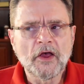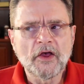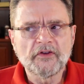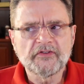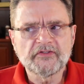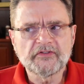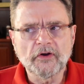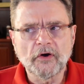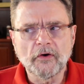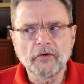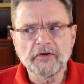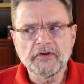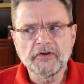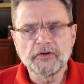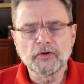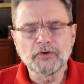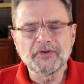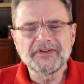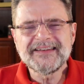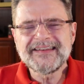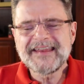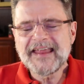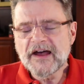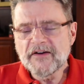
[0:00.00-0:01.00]
So you'll
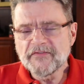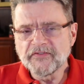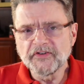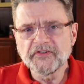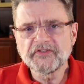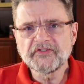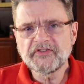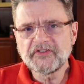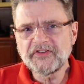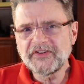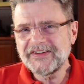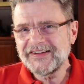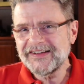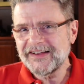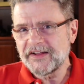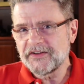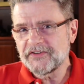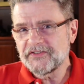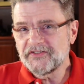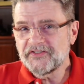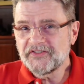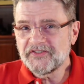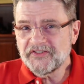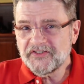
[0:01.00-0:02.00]
never see a
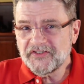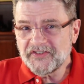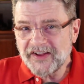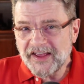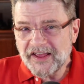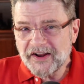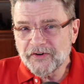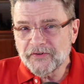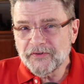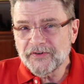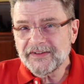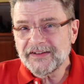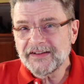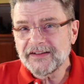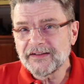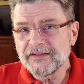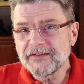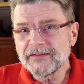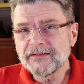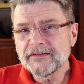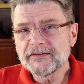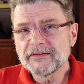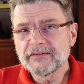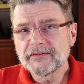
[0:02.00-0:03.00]
general